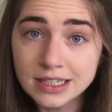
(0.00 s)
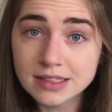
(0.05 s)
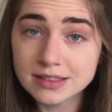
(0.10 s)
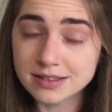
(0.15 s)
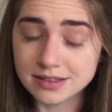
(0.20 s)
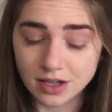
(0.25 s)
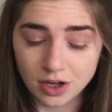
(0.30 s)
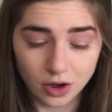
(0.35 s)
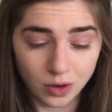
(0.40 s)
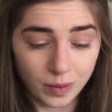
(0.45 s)

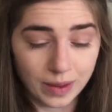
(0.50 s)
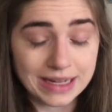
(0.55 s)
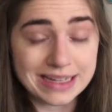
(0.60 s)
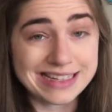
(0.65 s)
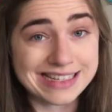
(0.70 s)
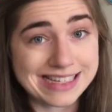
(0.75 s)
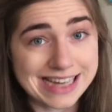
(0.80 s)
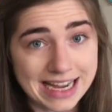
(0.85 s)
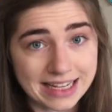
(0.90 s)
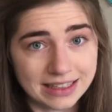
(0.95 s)
So
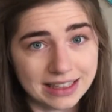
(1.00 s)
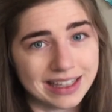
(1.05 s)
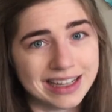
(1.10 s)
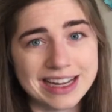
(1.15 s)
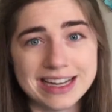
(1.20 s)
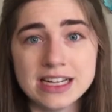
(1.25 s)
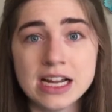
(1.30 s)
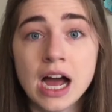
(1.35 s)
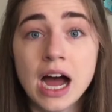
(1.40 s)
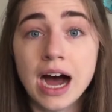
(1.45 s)
a
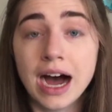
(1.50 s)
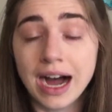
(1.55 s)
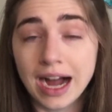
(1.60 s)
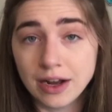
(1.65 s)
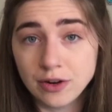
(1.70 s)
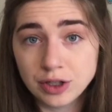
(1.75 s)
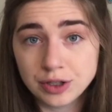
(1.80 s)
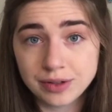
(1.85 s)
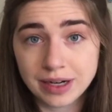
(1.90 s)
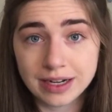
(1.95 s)
deadline.
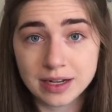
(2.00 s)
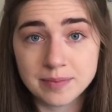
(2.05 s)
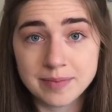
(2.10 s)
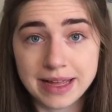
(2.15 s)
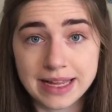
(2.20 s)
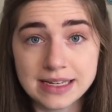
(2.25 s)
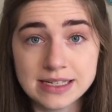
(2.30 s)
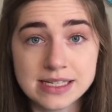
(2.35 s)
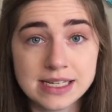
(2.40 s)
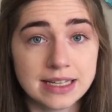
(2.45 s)
I would
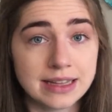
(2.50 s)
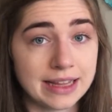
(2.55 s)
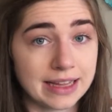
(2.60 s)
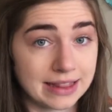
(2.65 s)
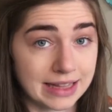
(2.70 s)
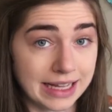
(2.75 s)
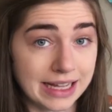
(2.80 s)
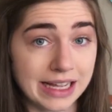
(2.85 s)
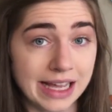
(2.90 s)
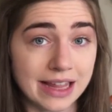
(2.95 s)
recommend
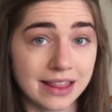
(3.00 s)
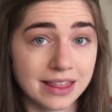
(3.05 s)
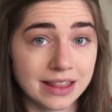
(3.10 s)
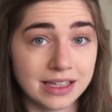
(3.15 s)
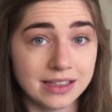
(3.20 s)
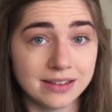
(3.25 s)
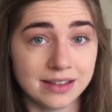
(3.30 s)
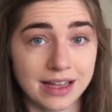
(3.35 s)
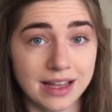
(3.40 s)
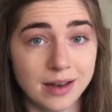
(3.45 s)
that they get
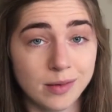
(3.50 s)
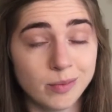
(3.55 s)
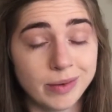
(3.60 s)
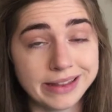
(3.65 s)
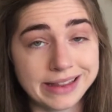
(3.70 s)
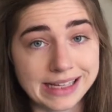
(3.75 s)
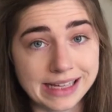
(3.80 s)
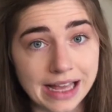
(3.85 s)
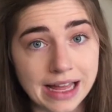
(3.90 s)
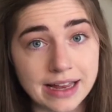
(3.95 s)
things in by
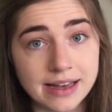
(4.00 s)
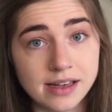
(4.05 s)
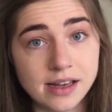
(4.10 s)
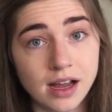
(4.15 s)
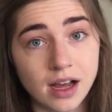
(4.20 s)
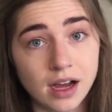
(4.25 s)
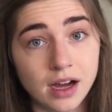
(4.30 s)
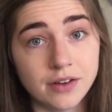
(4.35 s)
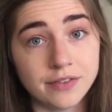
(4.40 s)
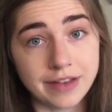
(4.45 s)
the end
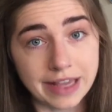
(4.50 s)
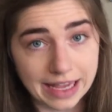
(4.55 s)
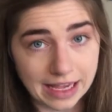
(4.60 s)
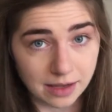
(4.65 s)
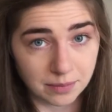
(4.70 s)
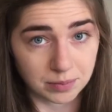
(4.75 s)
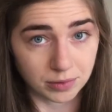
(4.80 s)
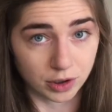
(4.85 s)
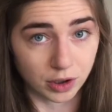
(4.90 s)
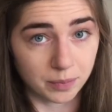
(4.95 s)
of
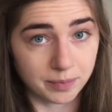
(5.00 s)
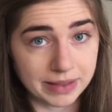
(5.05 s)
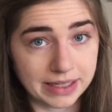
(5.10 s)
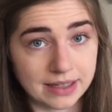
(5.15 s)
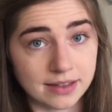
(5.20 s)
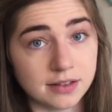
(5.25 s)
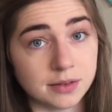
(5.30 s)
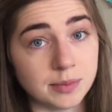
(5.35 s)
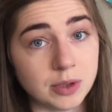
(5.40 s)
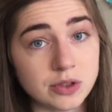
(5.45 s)
April,
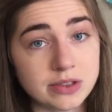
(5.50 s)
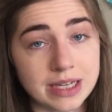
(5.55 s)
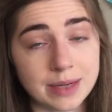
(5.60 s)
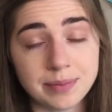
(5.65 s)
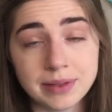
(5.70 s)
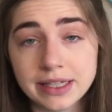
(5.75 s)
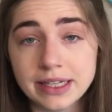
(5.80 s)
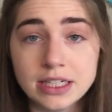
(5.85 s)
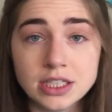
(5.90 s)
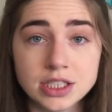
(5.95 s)
because most
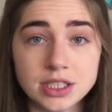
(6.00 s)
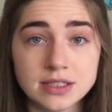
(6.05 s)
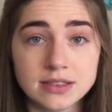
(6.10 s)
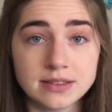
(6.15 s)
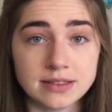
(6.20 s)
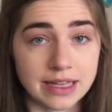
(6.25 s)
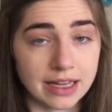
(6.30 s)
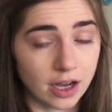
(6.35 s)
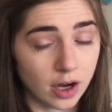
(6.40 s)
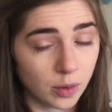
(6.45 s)

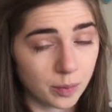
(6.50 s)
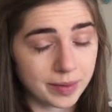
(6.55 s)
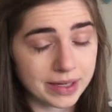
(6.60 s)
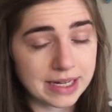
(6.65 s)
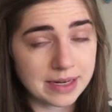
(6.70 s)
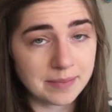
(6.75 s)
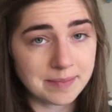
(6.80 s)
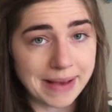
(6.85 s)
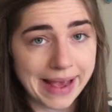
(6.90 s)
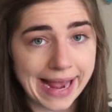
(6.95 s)
applications, they open
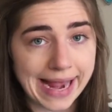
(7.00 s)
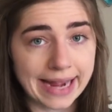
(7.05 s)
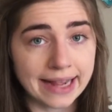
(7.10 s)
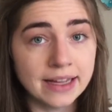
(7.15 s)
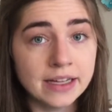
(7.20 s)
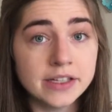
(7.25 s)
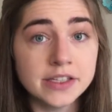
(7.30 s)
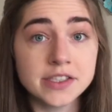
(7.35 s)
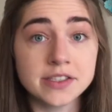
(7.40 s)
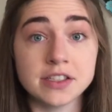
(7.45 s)
in May,
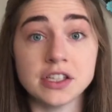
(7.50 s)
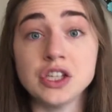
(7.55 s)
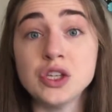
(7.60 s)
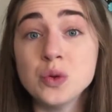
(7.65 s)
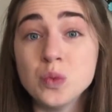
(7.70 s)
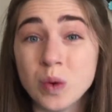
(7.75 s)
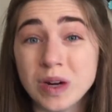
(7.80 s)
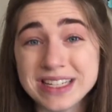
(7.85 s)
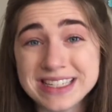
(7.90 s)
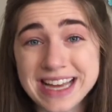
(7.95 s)
so
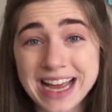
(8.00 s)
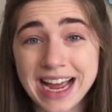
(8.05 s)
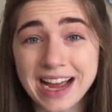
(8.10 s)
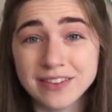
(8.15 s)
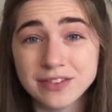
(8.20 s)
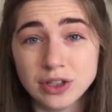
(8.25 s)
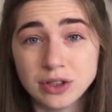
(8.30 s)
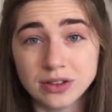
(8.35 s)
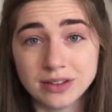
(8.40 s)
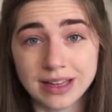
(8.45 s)
you want to
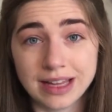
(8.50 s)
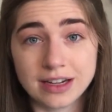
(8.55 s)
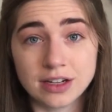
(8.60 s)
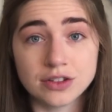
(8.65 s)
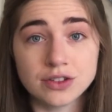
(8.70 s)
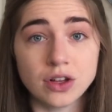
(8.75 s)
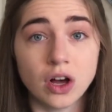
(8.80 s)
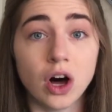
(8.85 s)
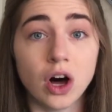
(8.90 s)
have those letters